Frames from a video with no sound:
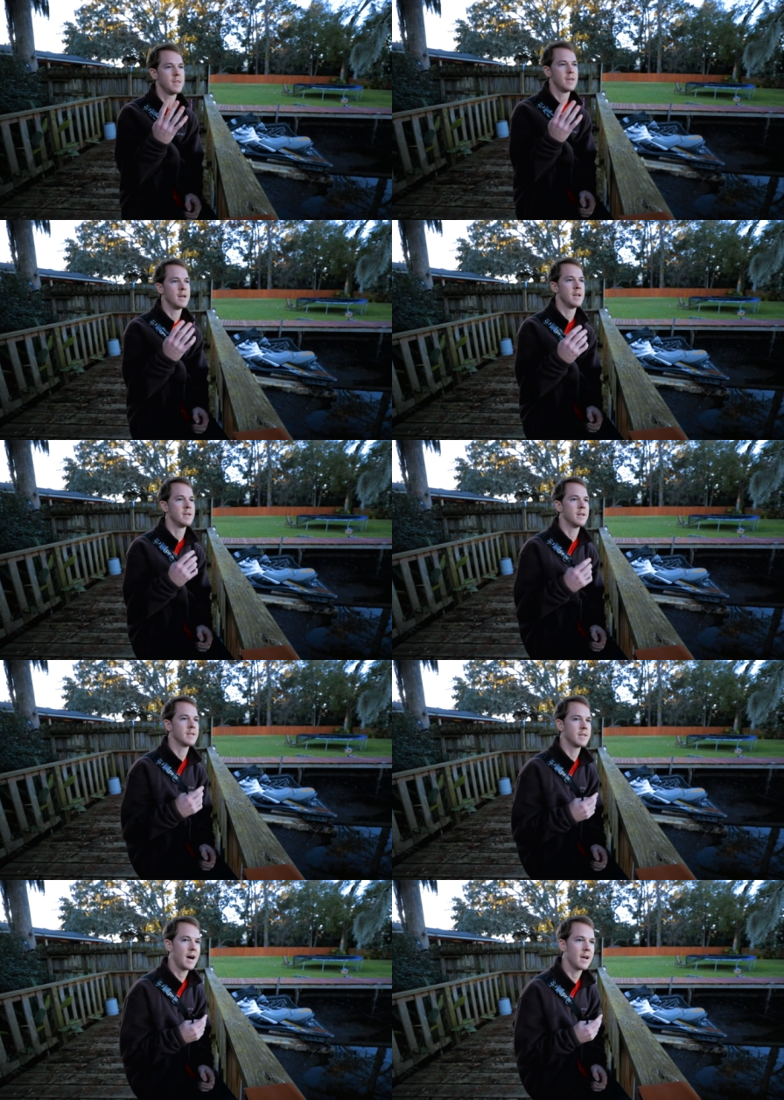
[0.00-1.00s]
Then
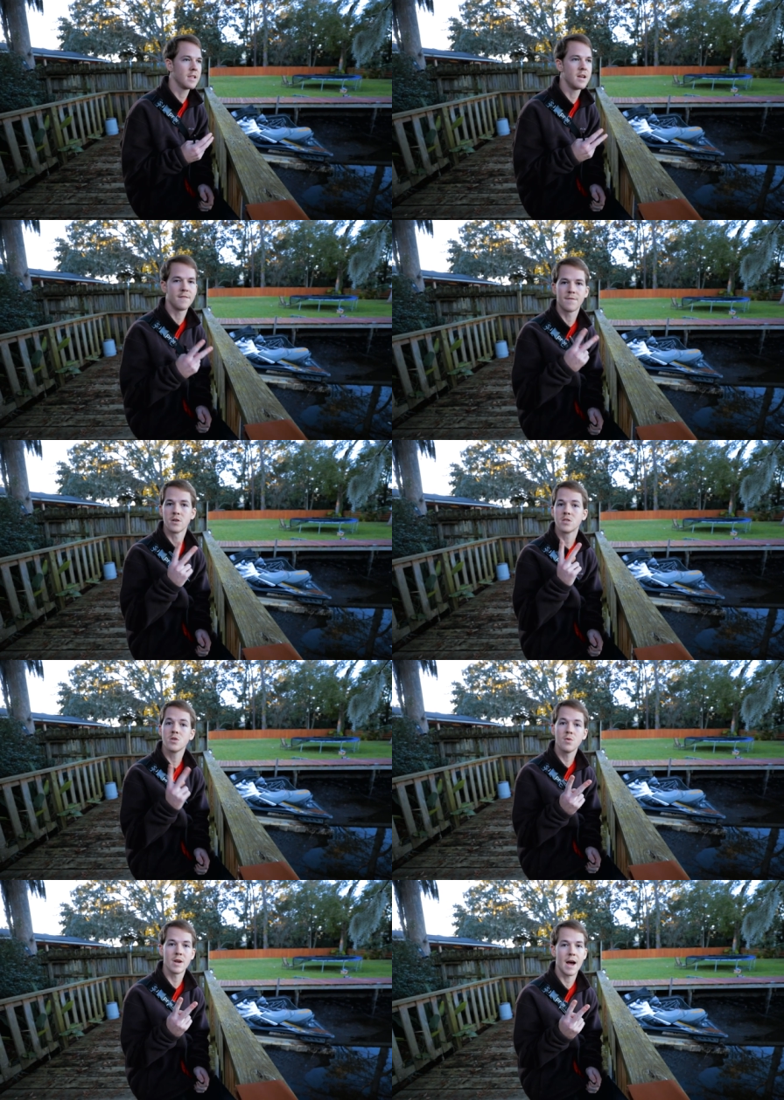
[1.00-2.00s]
Thailand for
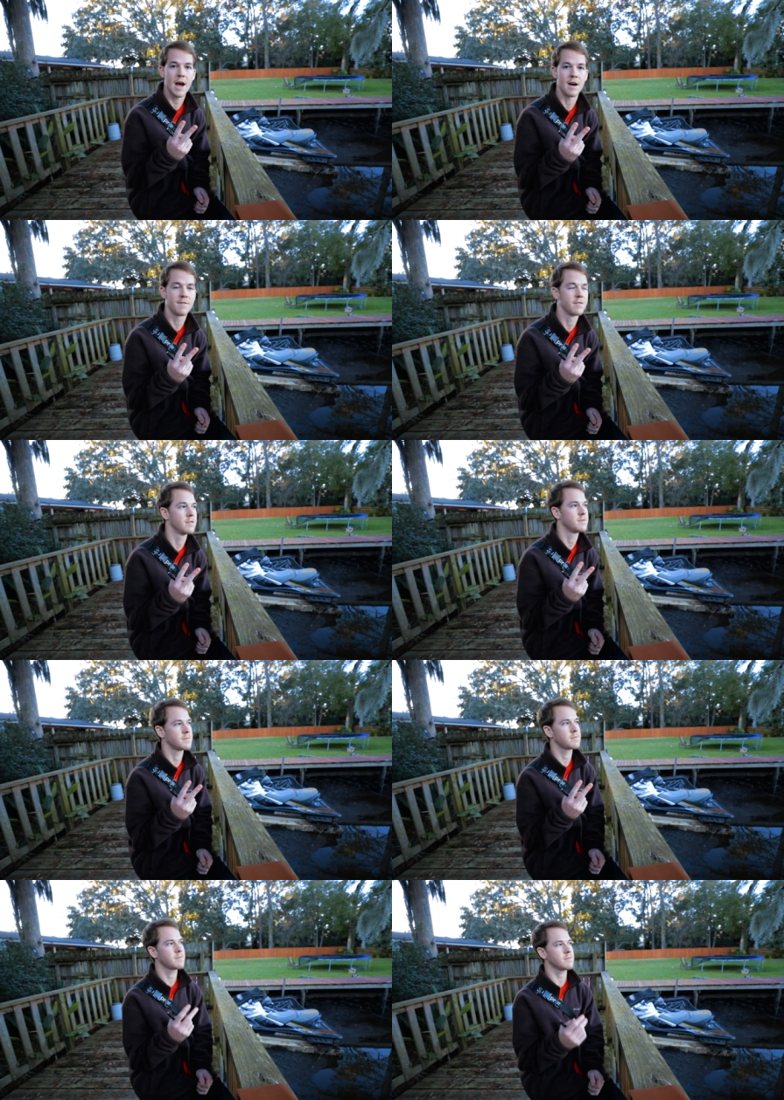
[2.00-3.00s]
two and a half.
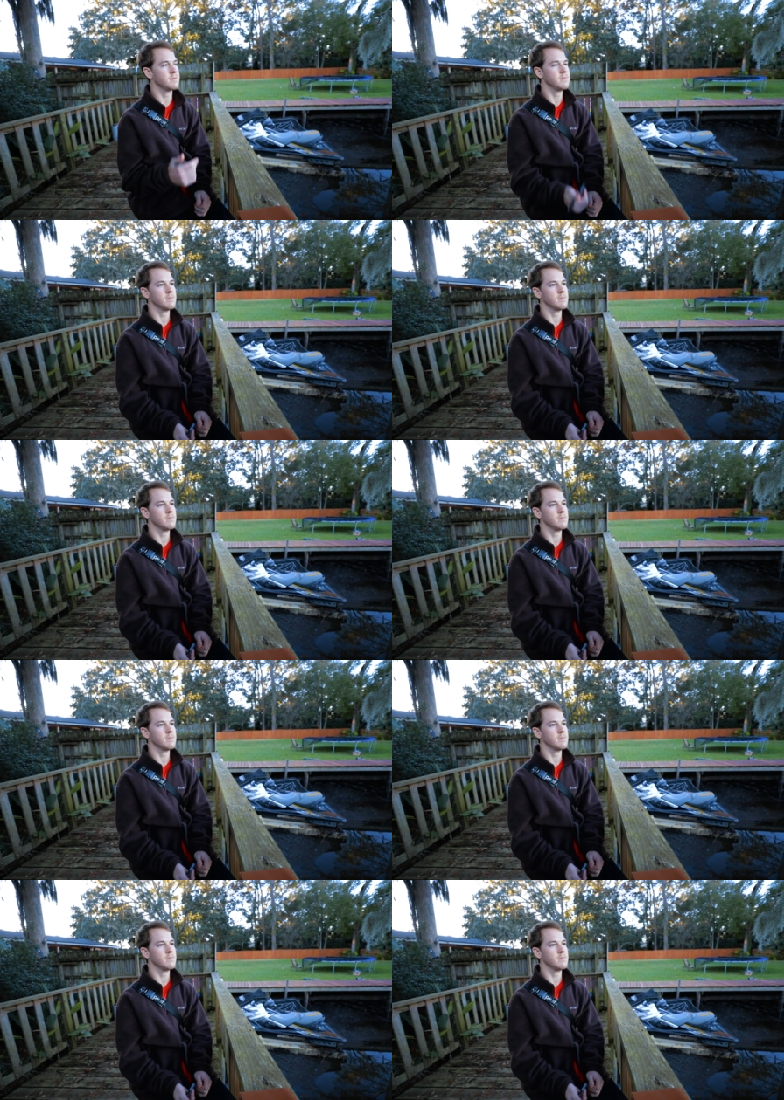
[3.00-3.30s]
Right.